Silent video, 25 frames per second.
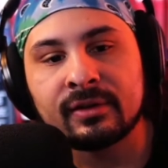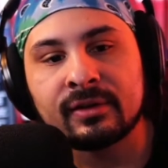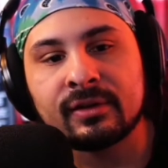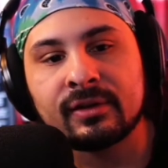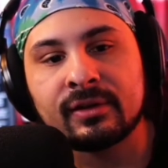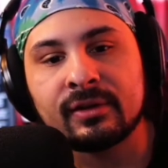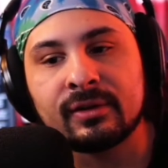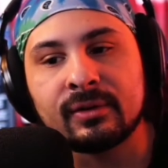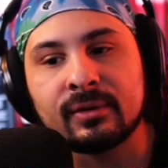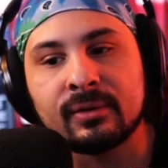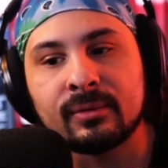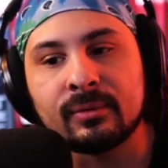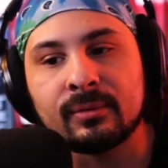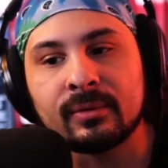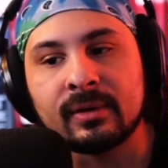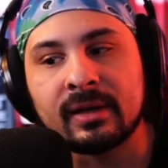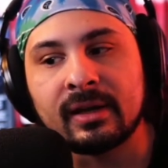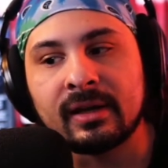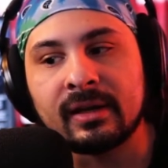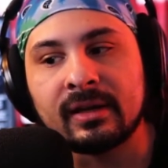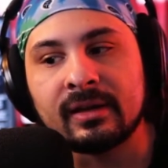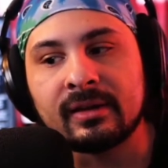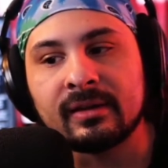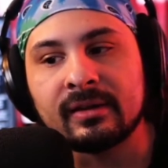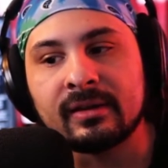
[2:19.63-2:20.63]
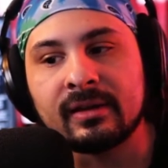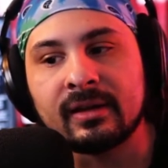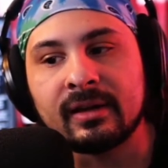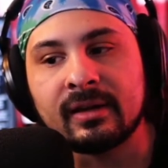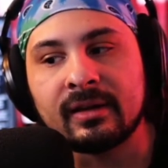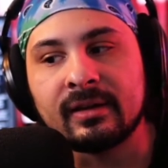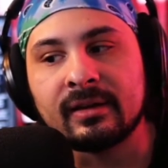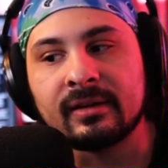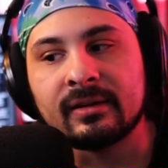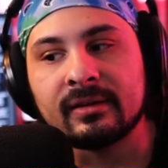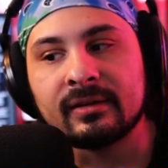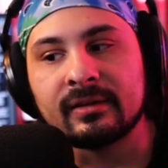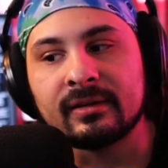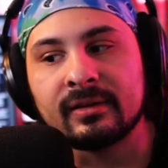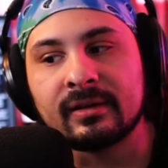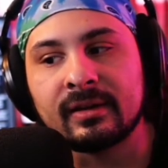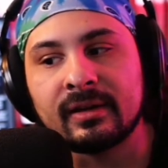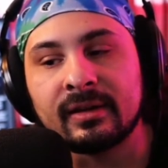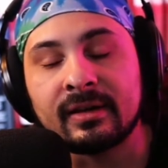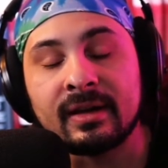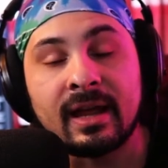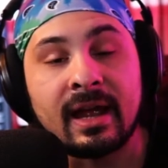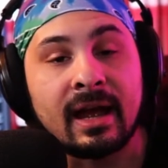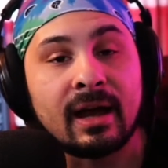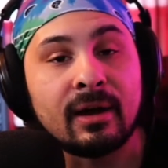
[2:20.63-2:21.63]
you know a a
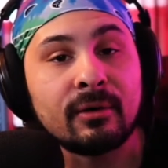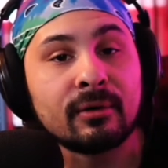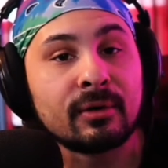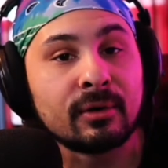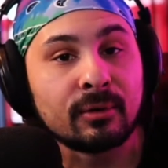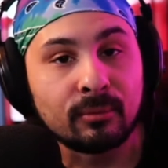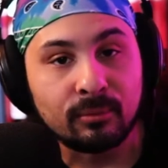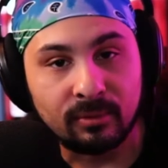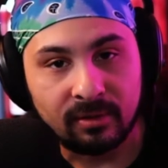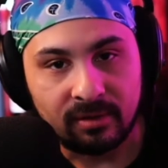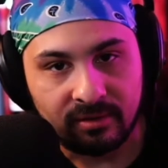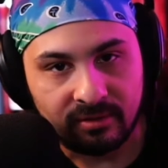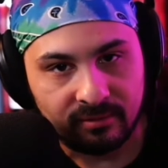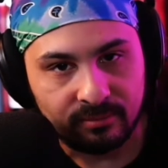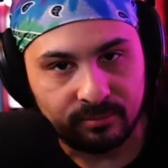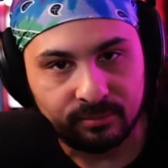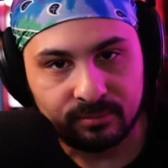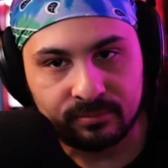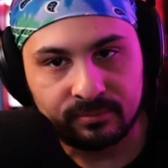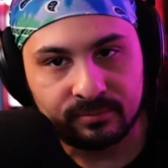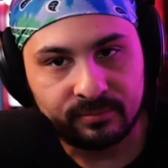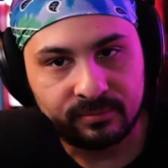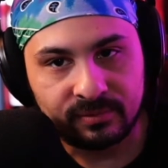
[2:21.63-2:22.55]
an algorithm